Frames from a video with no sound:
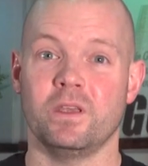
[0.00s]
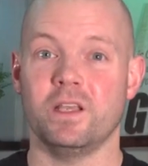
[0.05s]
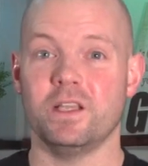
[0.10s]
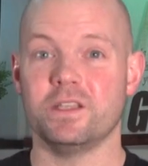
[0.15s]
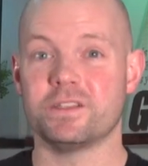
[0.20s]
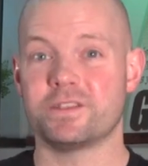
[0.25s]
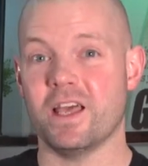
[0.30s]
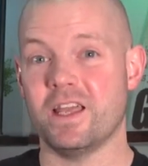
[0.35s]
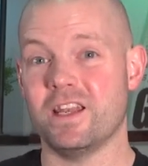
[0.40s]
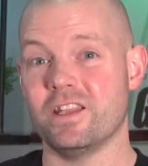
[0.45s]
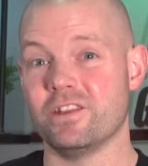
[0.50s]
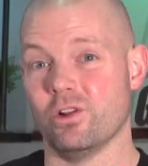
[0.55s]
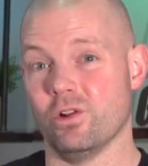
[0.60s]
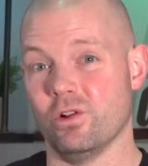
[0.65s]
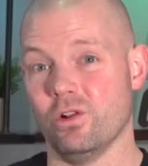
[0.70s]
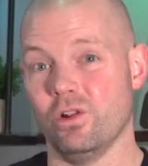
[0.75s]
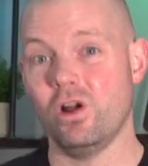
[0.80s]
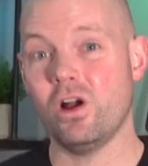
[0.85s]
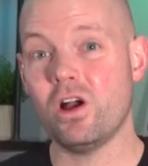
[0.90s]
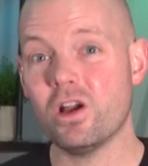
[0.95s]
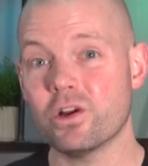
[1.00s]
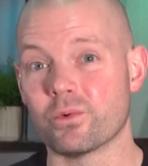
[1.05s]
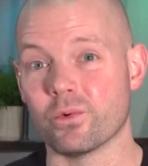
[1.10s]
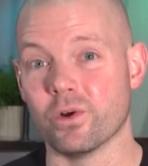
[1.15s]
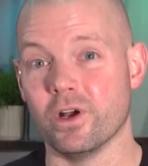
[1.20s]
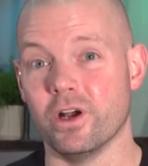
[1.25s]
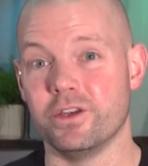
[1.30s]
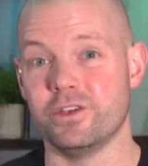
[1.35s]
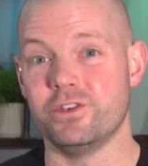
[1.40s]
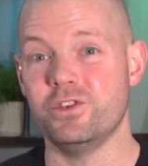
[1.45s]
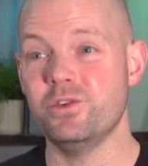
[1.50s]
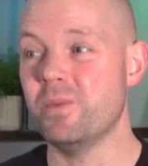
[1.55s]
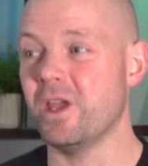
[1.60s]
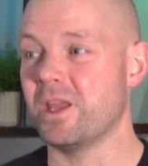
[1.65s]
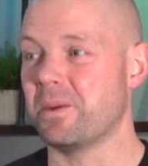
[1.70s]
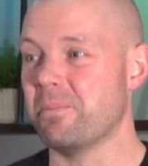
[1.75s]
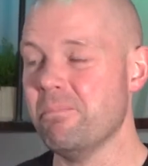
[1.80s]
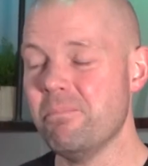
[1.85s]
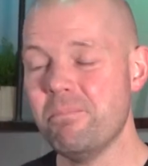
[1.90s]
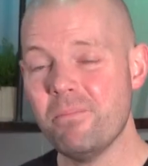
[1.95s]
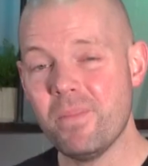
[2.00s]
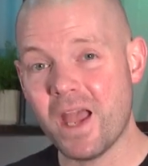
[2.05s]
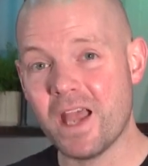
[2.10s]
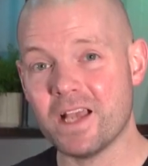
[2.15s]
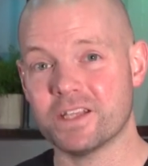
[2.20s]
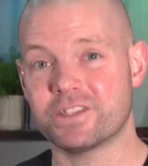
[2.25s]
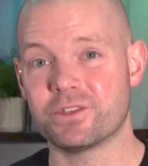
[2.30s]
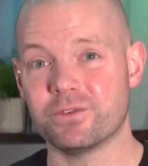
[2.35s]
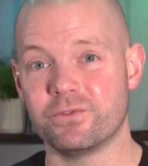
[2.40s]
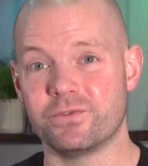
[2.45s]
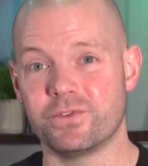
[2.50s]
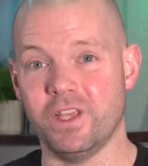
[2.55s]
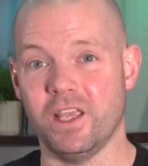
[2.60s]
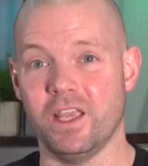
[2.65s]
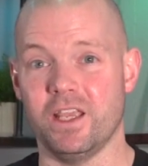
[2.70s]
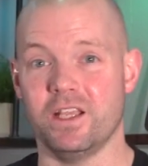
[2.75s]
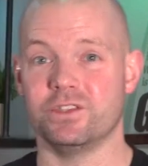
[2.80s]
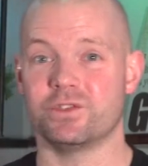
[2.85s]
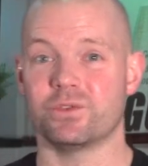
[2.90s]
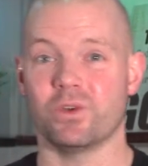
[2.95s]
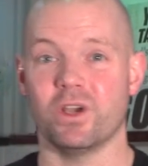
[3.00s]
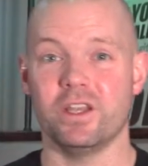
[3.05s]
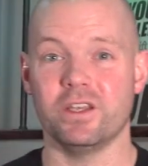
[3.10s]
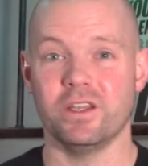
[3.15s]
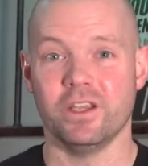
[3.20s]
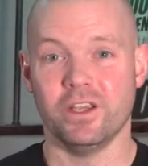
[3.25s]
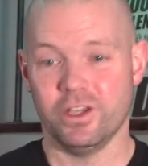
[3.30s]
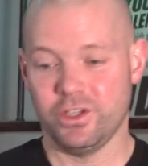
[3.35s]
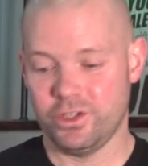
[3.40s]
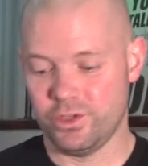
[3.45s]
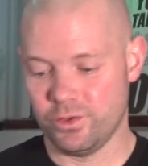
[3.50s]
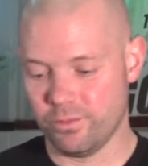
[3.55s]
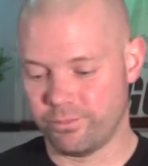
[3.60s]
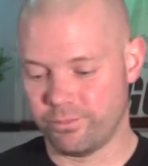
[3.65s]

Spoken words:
is that in the long run, you make massive gains, right? You